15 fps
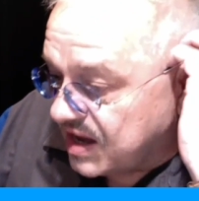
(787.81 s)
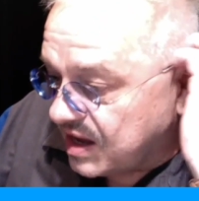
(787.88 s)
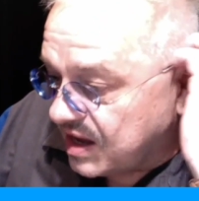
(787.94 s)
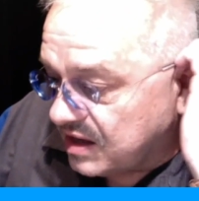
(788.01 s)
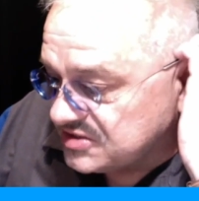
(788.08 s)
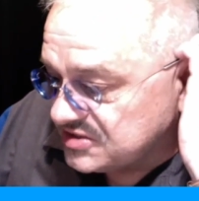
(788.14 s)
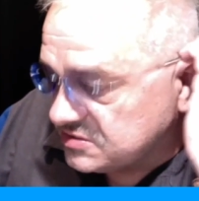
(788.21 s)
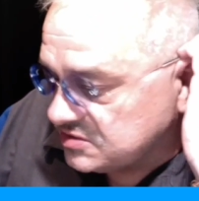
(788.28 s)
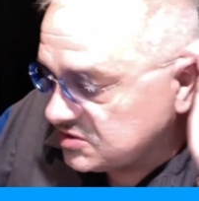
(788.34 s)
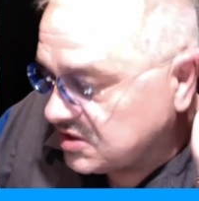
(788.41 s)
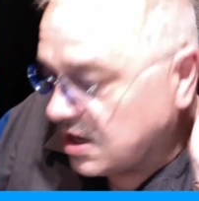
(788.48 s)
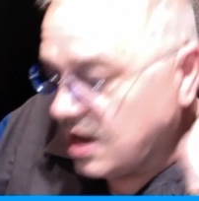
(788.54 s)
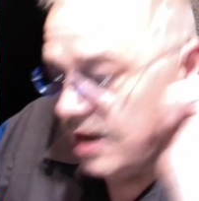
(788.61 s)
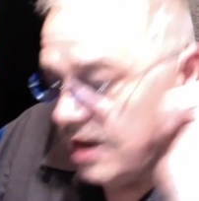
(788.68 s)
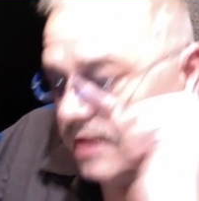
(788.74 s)
We were living in
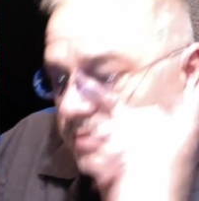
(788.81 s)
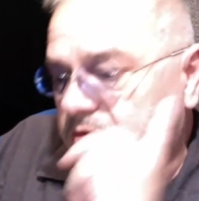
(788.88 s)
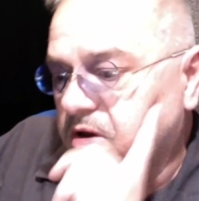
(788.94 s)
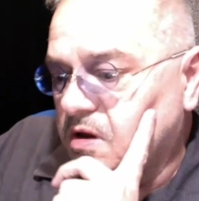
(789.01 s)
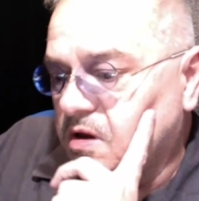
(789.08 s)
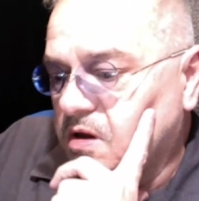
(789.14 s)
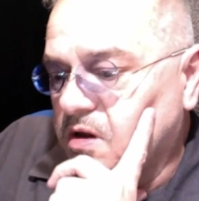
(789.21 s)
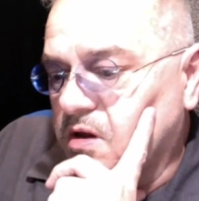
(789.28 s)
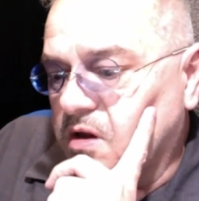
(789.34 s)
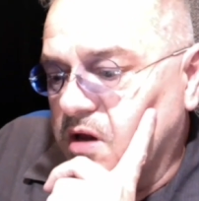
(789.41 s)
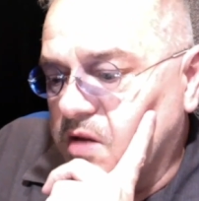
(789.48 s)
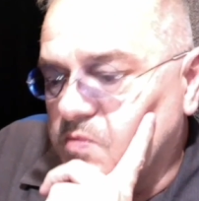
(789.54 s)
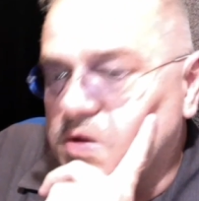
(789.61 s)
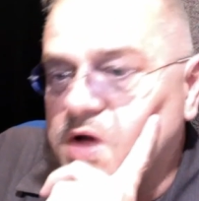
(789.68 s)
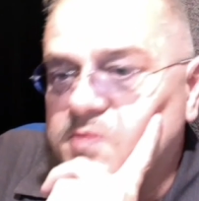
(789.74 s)
Dallas at the
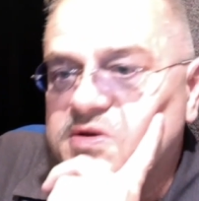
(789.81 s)
time.